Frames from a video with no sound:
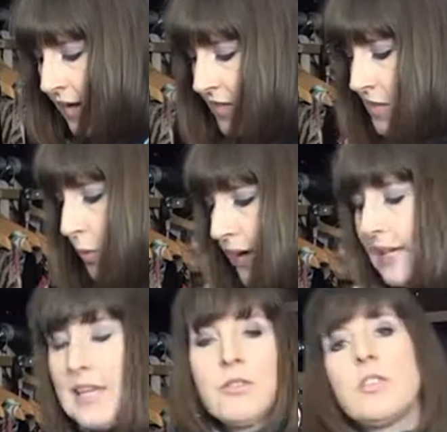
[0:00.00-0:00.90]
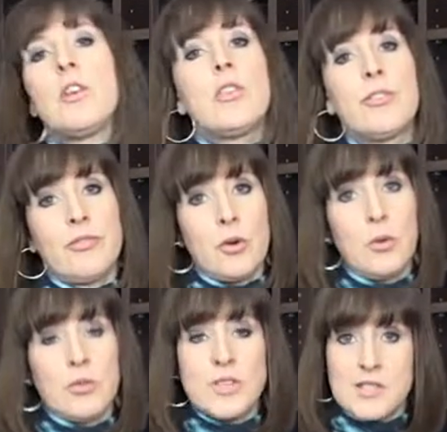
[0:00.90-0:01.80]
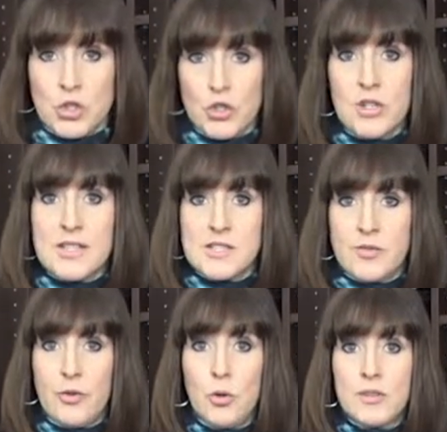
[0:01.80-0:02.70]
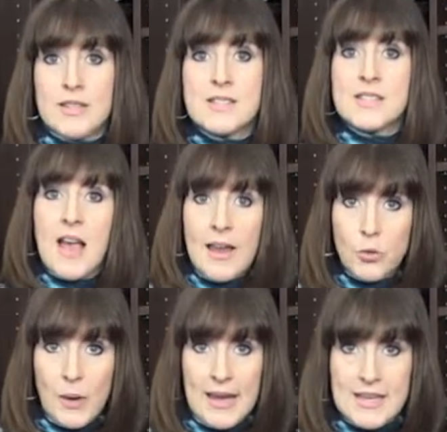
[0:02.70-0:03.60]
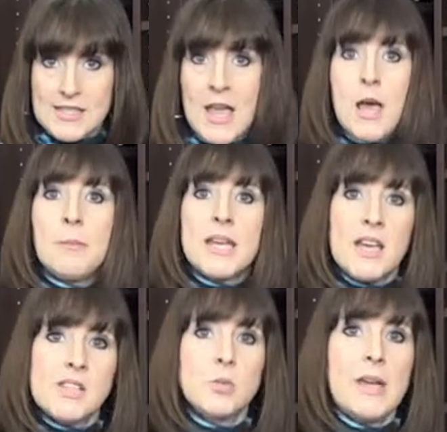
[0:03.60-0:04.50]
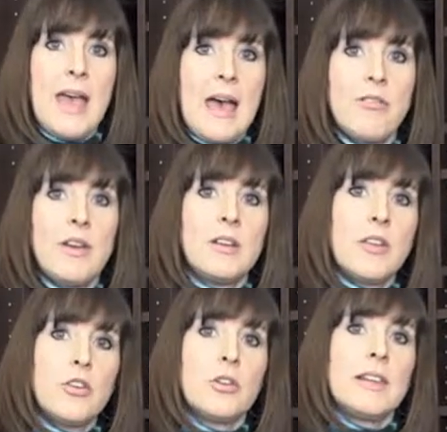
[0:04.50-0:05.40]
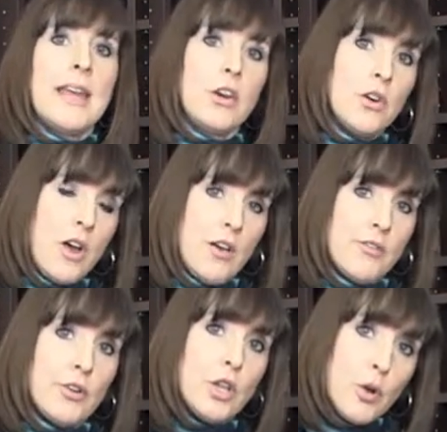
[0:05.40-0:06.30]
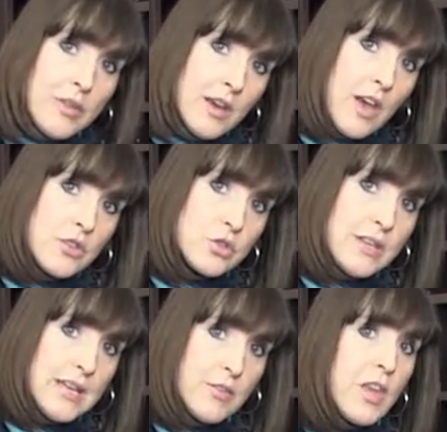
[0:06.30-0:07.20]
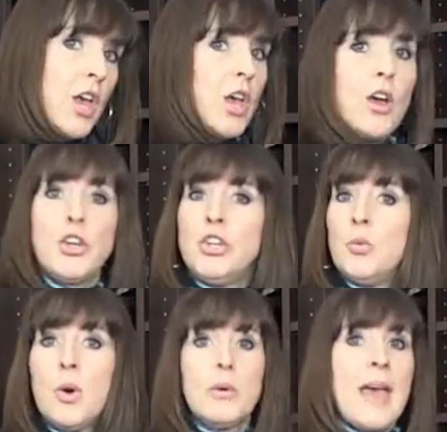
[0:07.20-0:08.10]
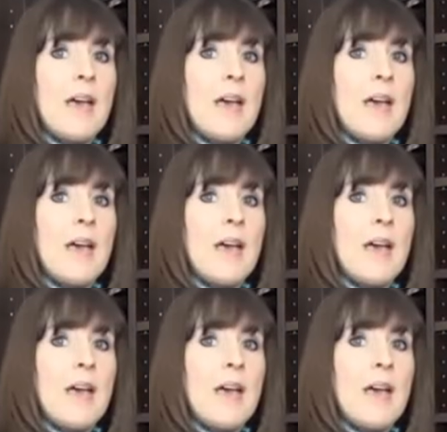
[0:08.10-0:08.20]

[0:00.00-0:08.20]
This way, even though the, the skirt is folded sideways, because we have another layer of clothing underneath, you won't